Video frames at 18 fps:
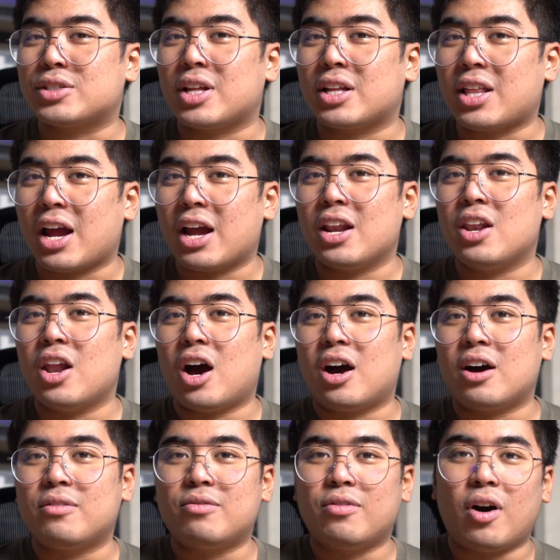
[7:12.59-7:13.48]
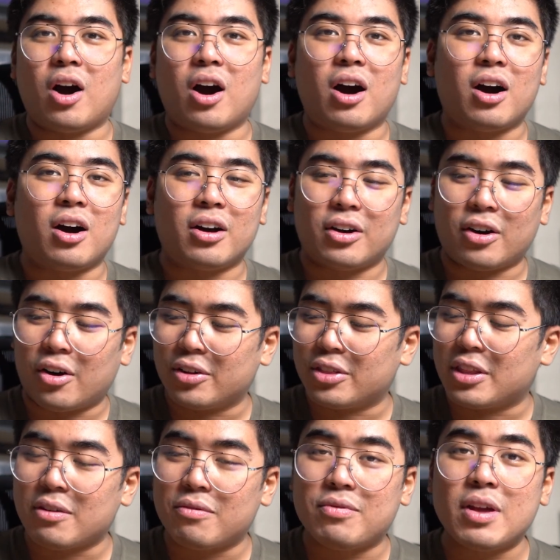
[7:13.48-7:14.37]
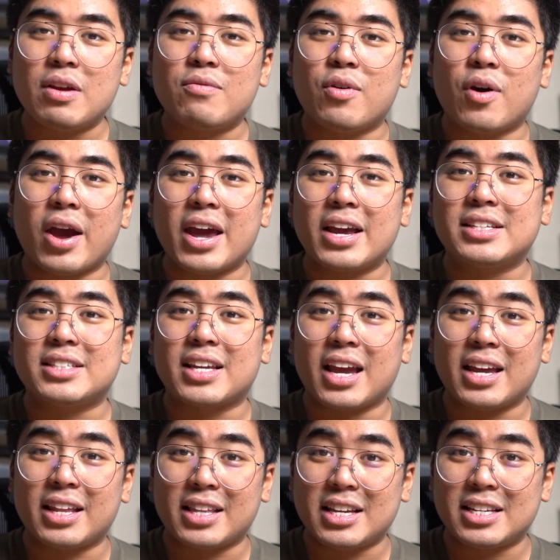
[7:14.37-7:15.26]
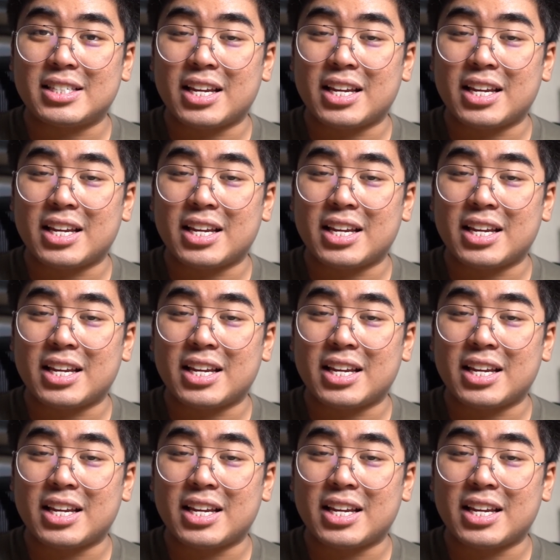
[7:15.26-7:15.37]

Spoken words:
that I love on the Vivo X80